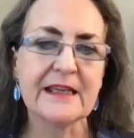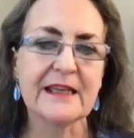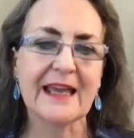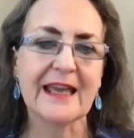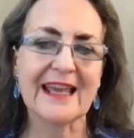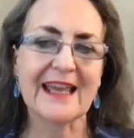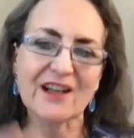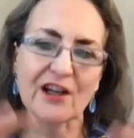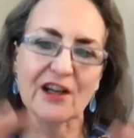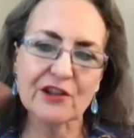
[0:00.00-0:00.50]

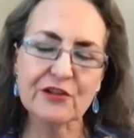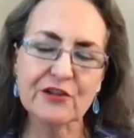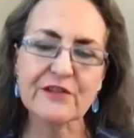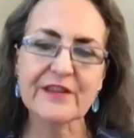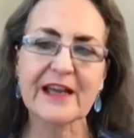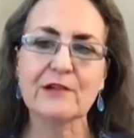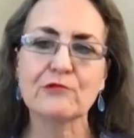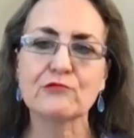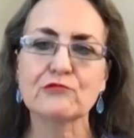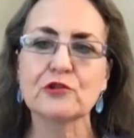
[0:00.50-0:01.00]
And under
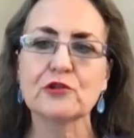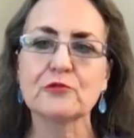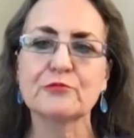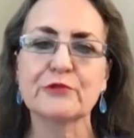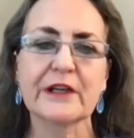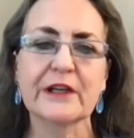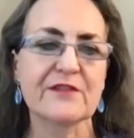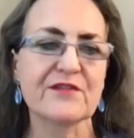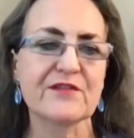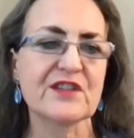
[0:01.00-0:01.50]
that rubric
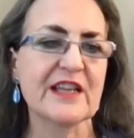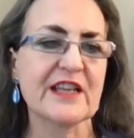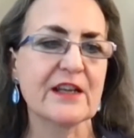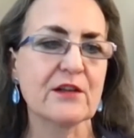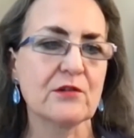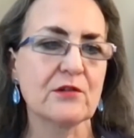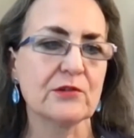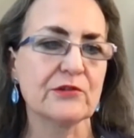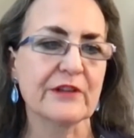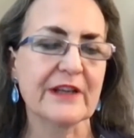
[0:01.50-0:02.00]
of
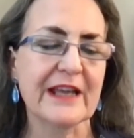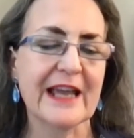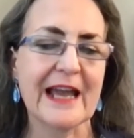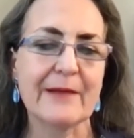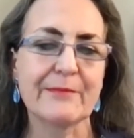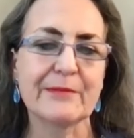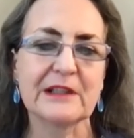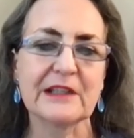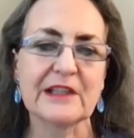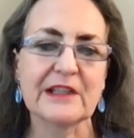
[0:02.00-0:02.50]
stakeholder
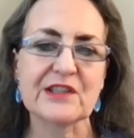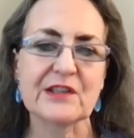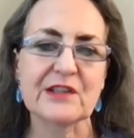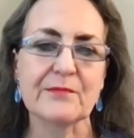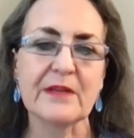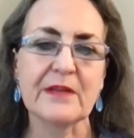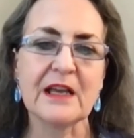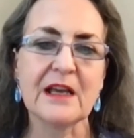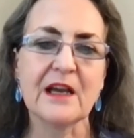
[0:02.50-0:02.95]
capitalism,